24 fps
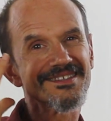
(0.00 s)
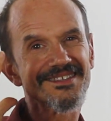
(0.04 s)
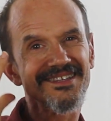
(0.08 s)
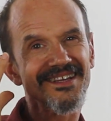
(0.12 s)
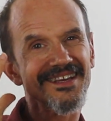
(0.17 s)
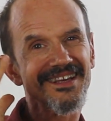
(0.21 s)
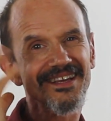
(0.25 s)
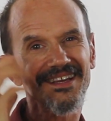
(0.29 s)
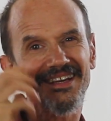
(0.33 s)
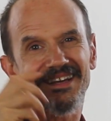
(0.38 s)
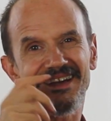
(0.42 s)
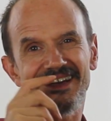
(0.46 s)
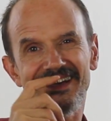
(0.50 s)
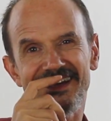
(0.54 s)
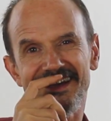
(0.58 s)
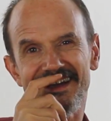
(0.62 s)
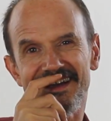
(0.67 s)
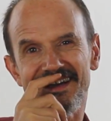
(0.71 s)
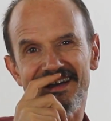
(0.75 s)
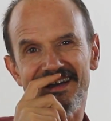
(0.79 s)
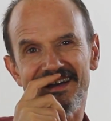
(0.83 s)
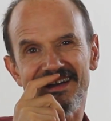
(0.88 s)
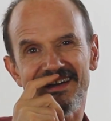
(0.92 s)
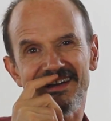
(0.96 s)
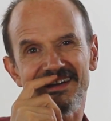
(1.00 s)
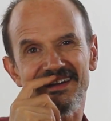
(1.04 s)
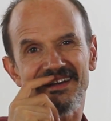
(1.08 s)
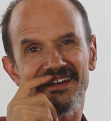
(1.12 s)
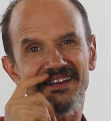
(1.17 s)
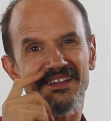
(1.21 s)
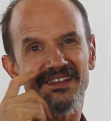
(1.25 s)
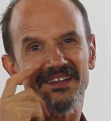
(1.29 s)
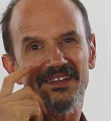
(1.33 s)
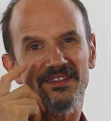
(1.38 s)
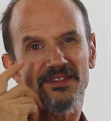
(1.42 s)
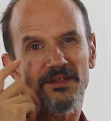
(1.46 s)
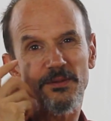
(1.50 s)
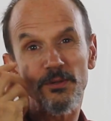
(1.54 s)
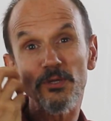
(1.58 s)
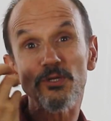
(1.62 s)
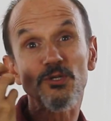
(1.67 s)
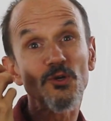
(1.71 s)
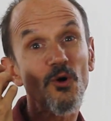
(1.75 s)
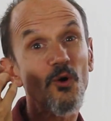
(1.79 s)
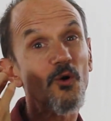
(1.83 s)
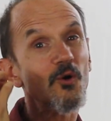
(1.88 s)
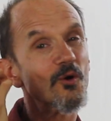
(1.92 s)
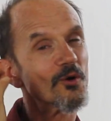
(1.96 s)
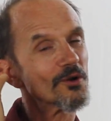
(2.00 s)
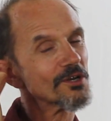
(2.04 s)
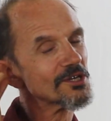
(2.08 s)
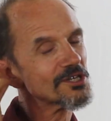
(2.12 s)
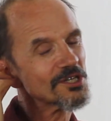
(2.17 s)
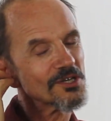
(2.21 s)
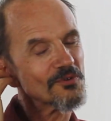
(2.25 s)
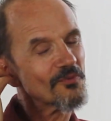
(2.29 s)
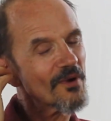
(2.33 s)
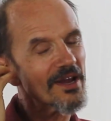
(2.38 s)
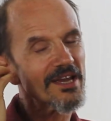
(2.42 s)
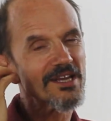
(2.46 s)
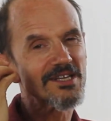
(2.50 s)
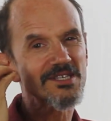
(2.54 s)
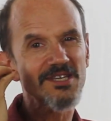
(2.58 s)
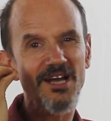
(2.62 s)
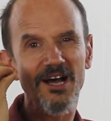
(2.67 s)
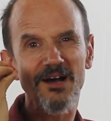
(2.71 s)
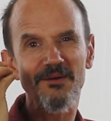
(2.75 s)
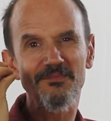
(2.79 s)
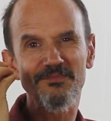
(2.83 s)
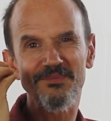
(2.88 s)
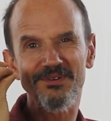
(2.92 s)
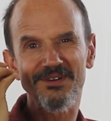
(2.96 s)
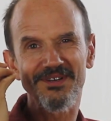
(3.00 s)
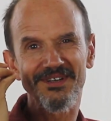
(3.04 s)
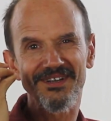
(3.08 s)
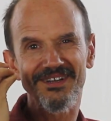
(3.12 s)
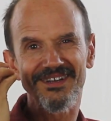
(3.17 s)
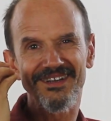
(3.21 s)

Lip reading: as she, in the dawn as she wakes up.